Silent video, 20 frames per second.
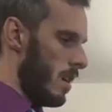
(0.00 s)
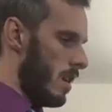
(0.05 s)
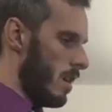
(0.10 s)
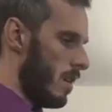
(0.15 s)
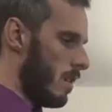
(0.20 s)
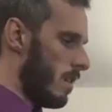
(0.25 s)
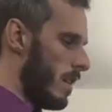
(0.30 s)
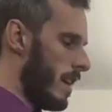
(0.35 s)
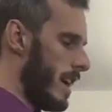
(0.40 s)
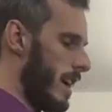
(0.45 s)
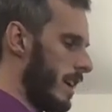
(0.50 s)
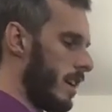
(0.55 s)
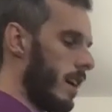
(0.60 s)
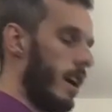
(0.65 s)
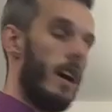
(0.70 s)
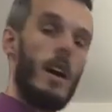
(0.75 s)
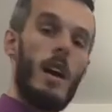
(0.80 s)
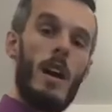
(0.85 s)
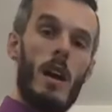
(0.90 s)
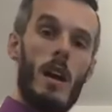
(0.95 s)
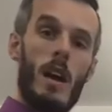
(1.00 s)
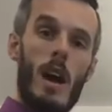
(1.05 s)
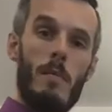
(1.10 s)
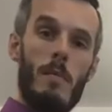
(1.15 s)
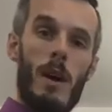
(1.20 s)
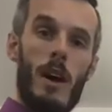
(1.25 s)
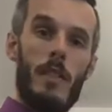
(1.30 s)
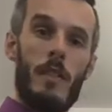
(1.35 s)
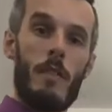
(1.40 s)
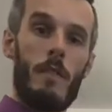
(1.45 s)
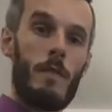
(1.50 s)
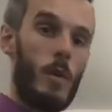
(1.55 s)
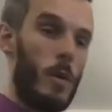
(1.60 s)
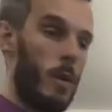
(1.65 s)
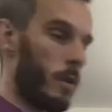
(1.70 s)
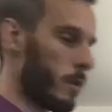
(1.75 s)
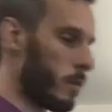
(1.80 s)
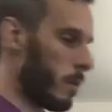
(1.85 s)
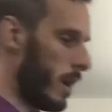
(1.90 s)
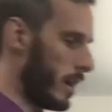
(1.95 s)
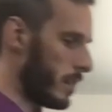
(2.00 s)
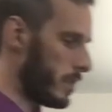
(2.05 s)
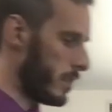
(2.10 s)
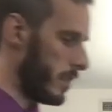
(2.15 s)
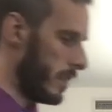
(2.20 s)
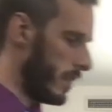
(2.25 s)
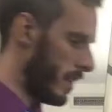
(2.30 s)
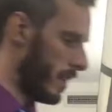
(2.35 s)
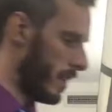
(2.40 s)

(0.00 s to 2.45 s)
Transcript: All right, about the fourth question,